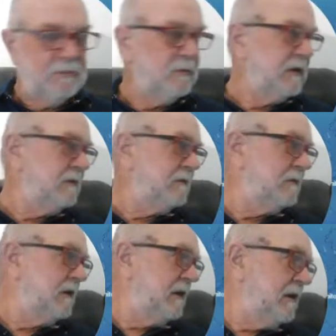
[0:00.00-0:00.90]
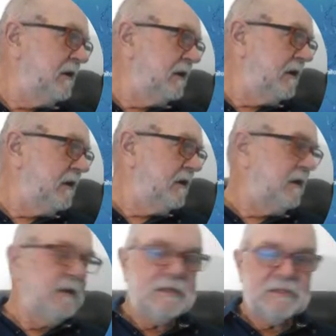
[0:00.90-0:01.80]
I
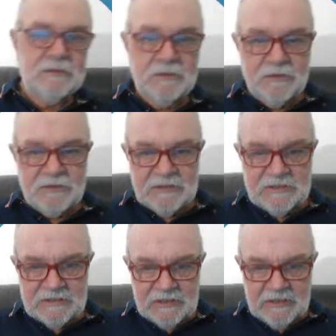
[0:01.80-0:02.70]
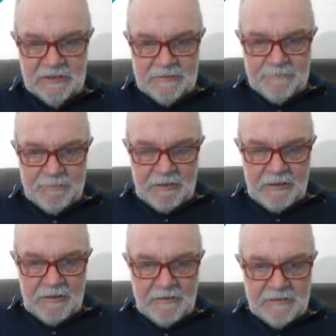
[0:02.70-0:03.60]
wonder, that's not UTC.
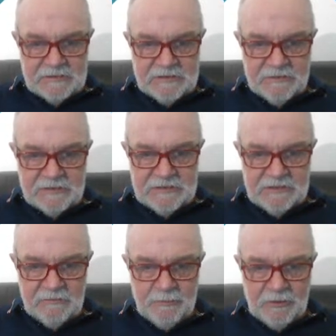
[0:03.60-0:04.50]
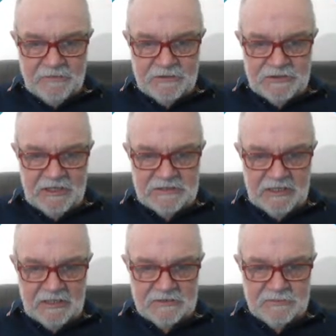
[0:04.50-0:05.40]
That's interesting. We might have to change
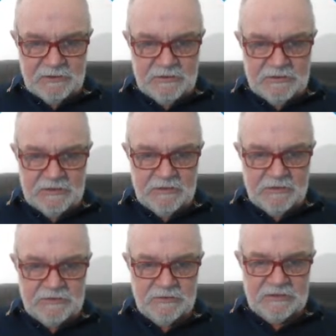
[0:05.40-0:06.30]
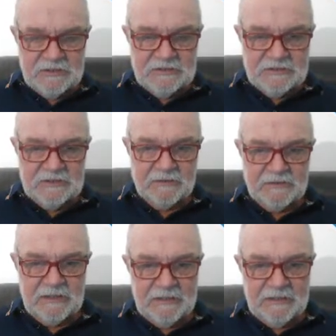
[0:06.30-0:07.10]
that because we usually use UTC on there.